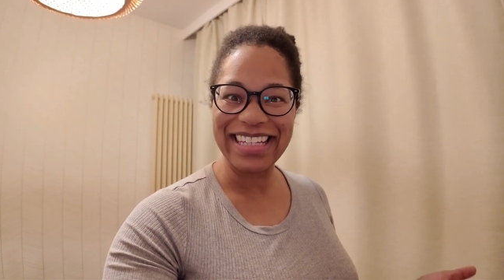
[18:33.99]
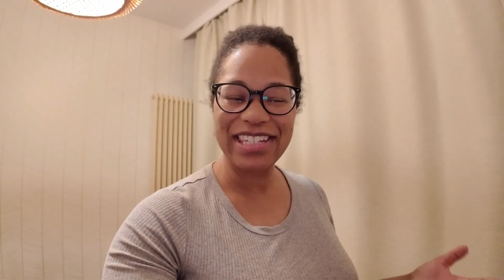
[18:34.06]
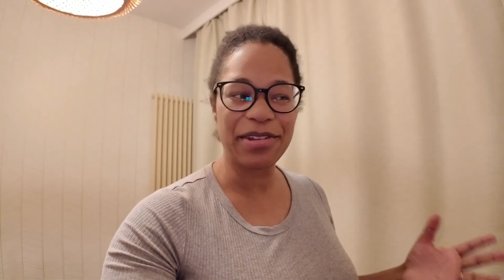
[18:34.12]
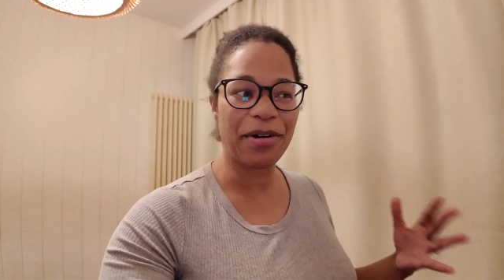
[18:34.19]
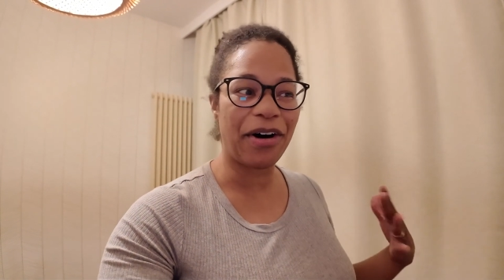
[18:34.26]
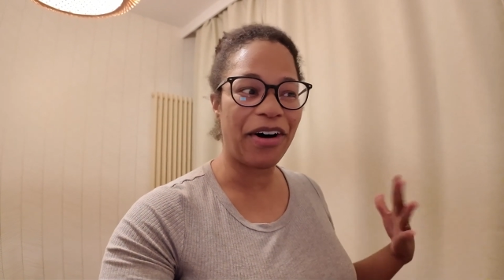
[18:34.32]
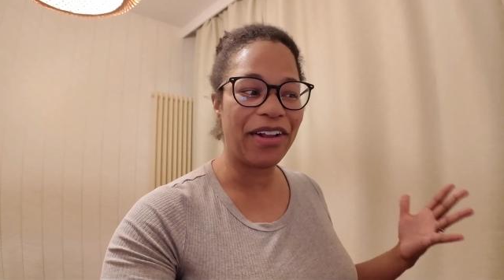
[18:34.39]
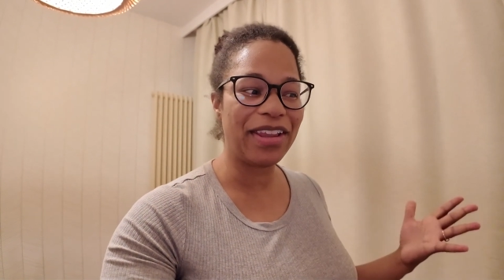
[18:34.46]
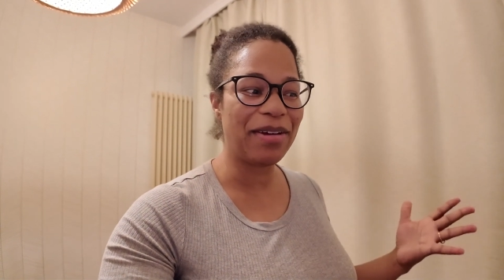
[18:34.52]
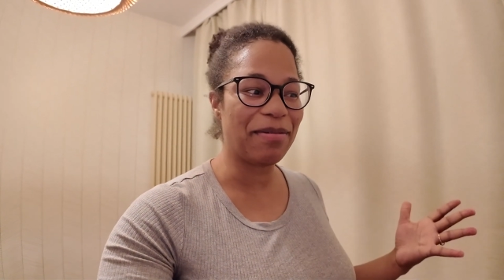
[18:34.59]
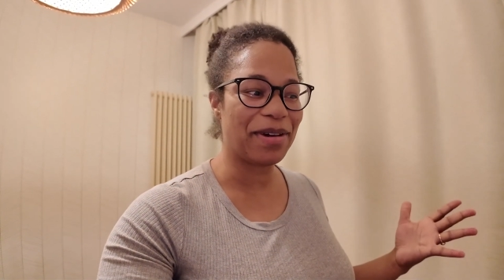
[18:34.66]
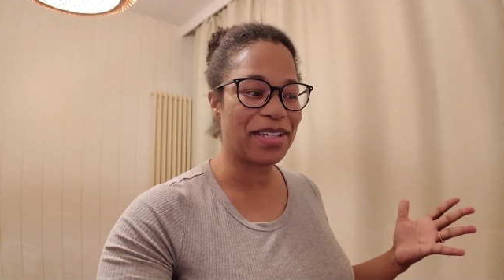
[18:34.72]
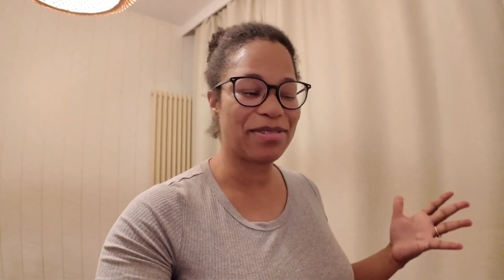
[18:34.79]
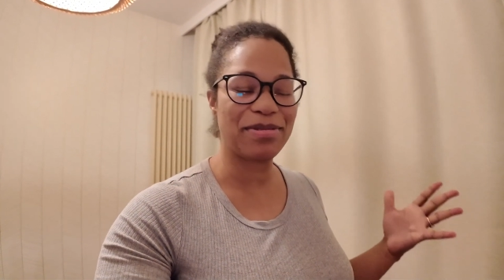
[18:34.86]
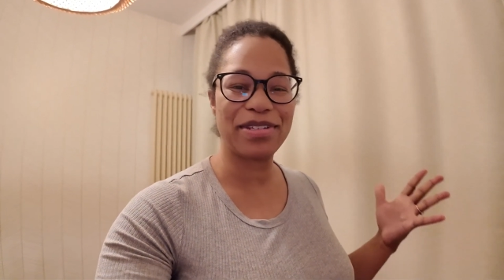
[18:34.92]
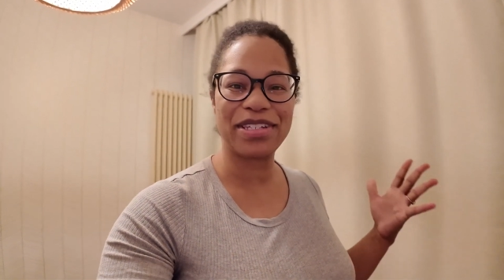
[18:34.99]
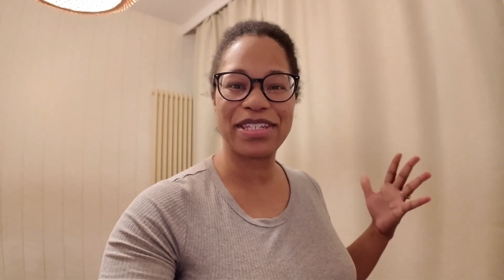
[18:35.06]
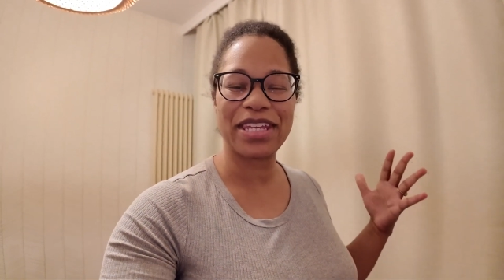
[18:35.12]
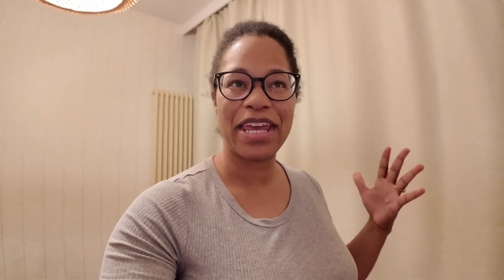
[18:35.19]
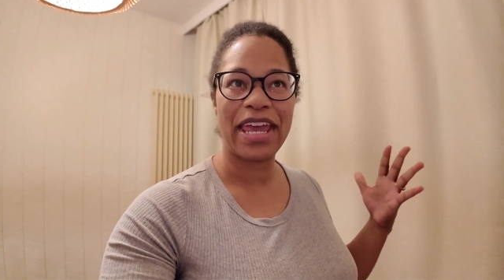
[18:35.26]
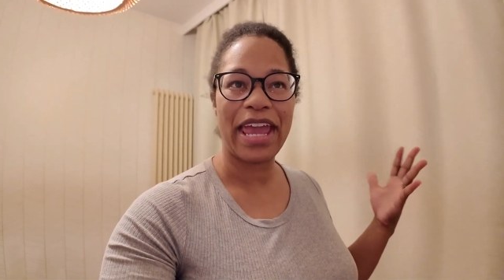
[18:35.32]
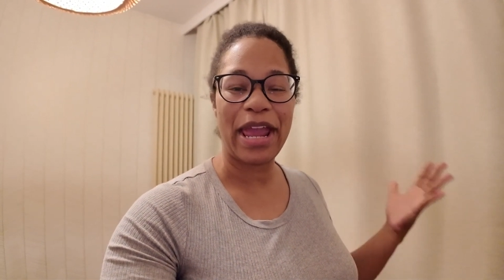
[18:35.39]
So all it
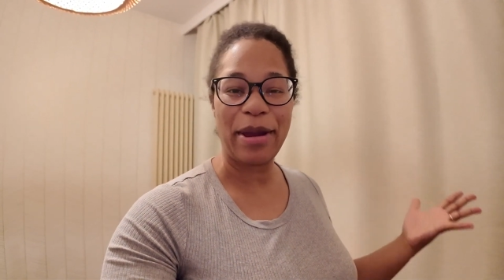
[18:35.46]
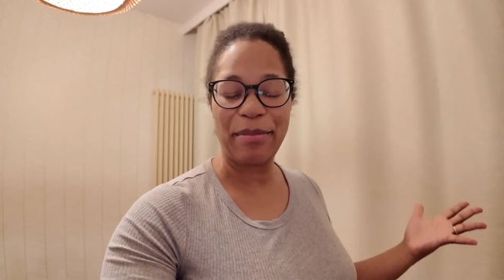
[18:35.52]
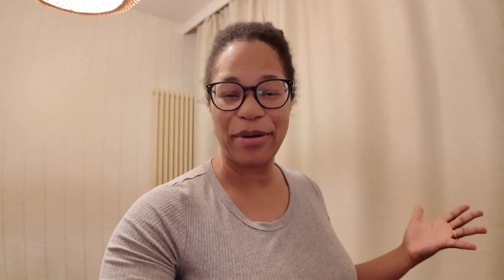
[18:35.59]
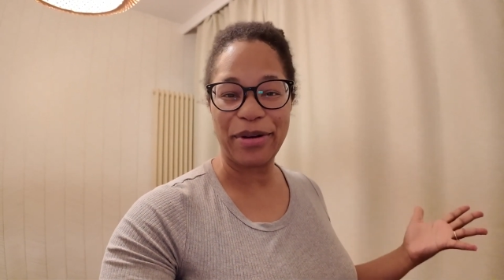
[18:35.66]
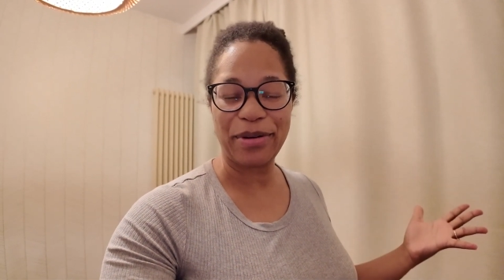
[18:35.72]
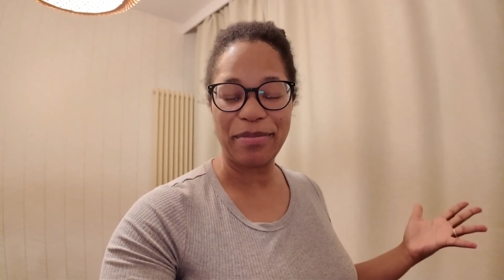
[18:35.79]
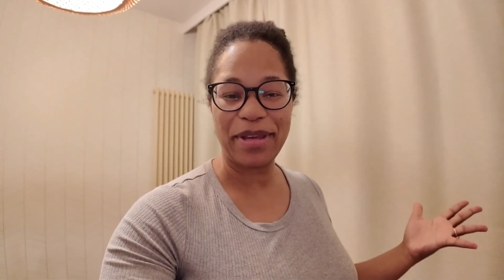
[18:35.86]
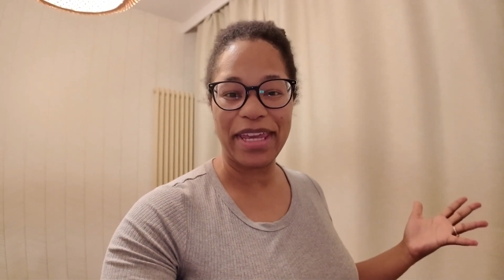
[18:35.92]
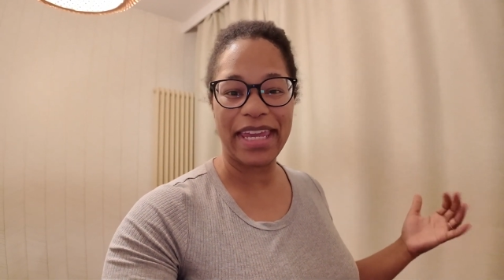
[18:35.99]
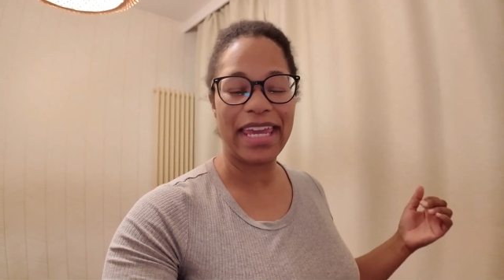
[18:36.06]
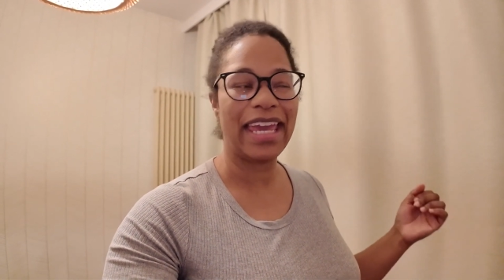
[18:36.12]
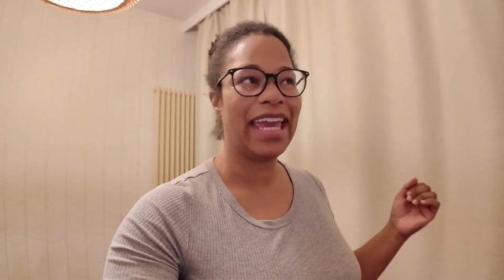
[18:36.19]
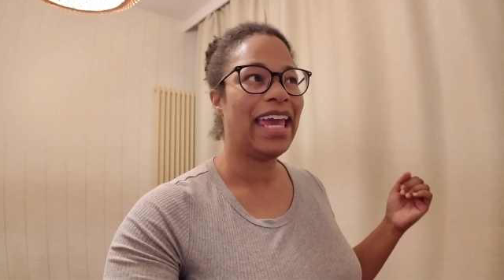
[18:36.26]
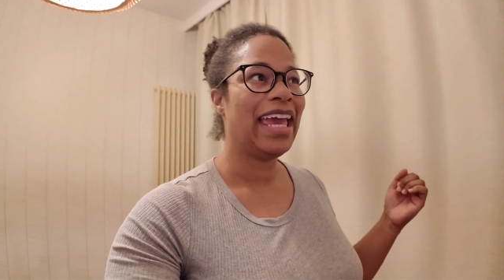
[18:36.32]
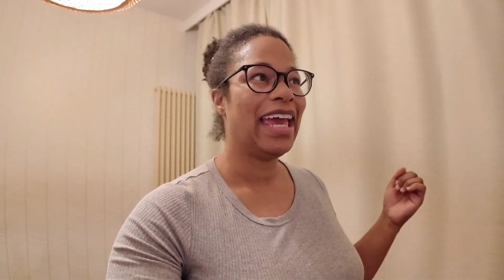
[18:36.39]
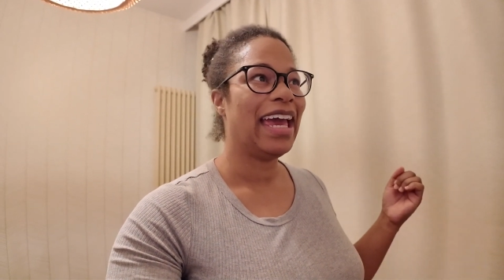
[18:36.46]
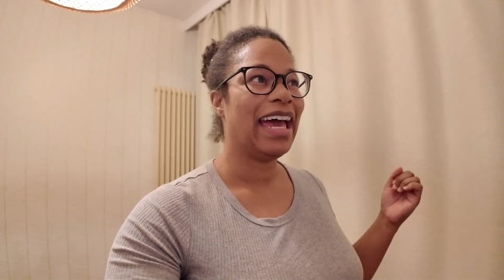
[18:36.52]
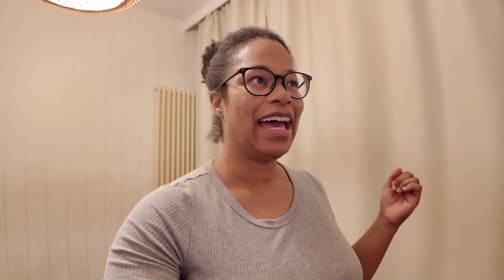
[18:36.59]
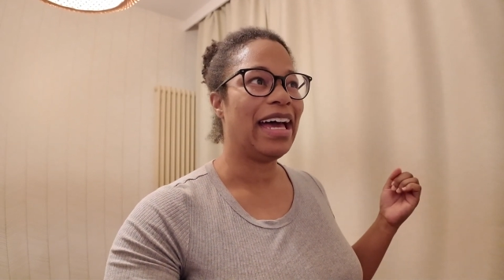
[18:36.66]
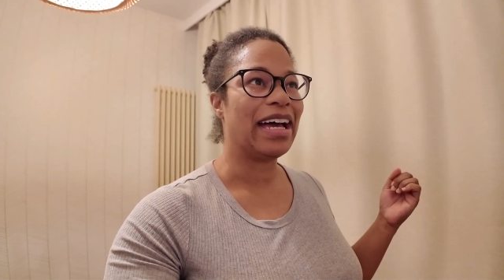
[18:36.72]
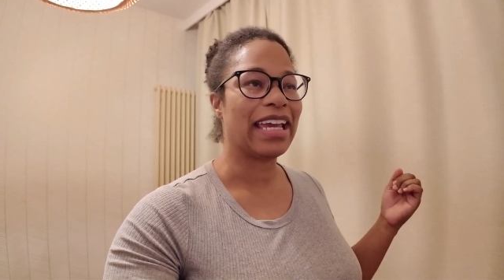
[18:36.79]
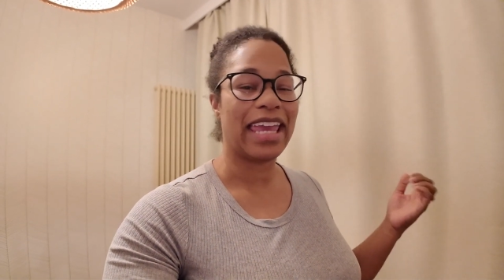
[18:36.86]
was hamburger meat,
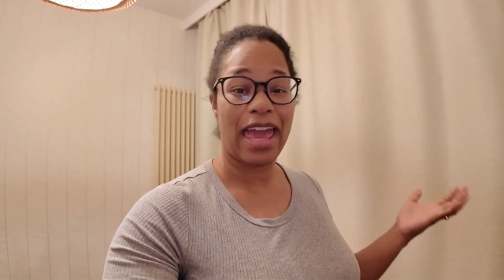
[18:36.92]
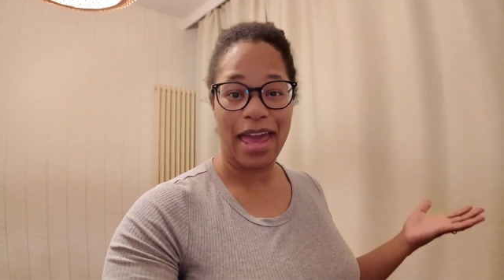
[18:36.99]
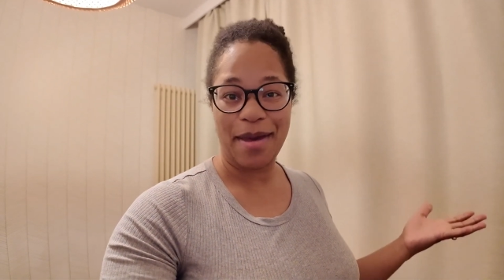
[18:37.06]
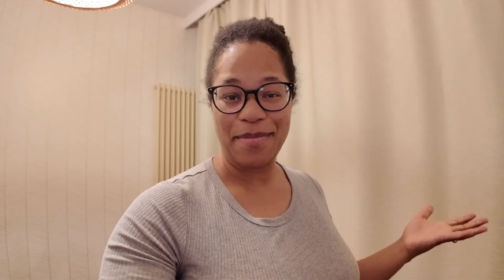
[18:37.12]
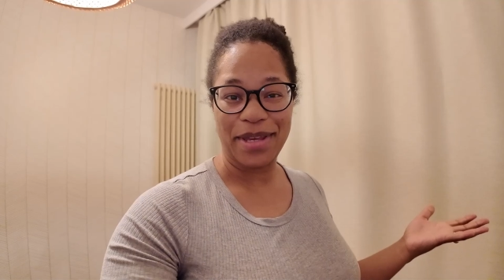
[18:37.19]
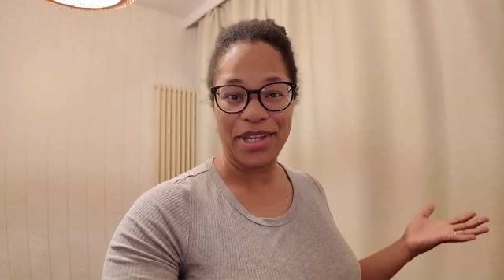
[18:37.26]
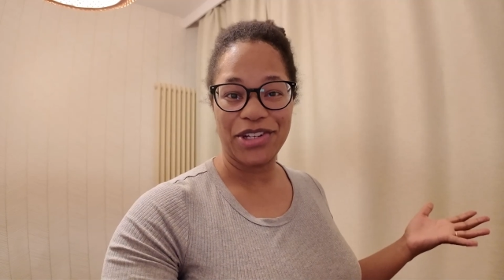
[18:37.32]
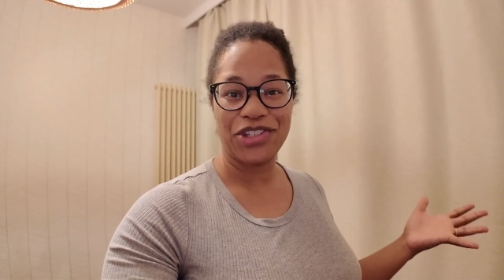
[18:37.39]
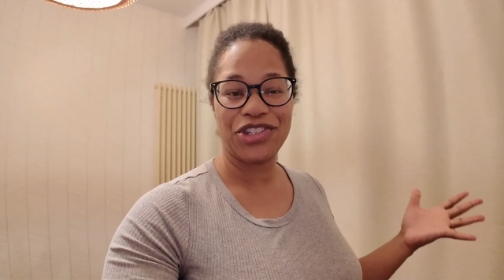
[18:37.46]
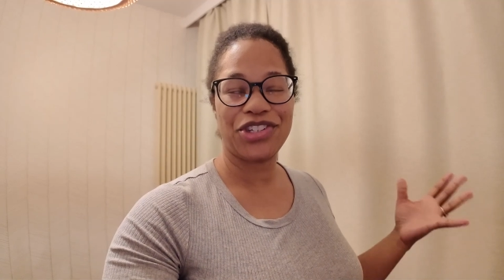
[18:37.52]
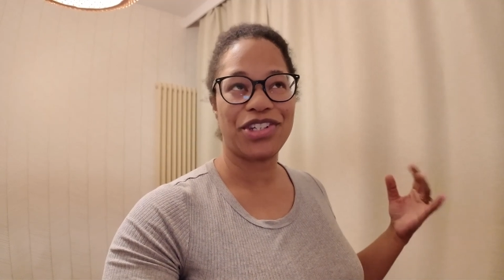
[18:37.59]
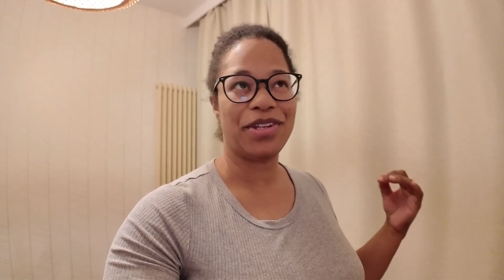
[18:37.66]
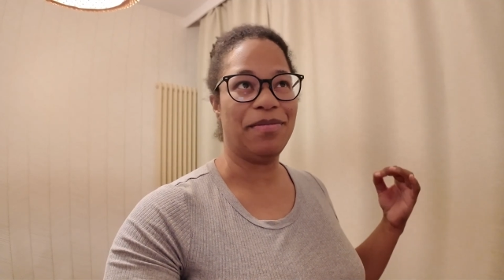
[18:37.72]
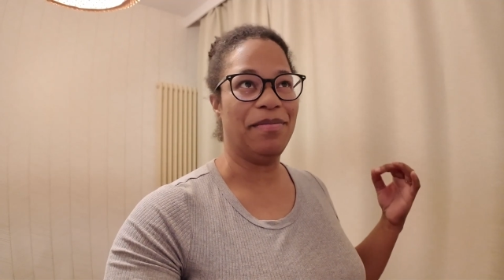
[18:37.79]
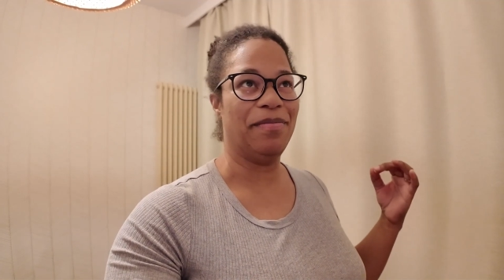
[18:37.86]
cabbage,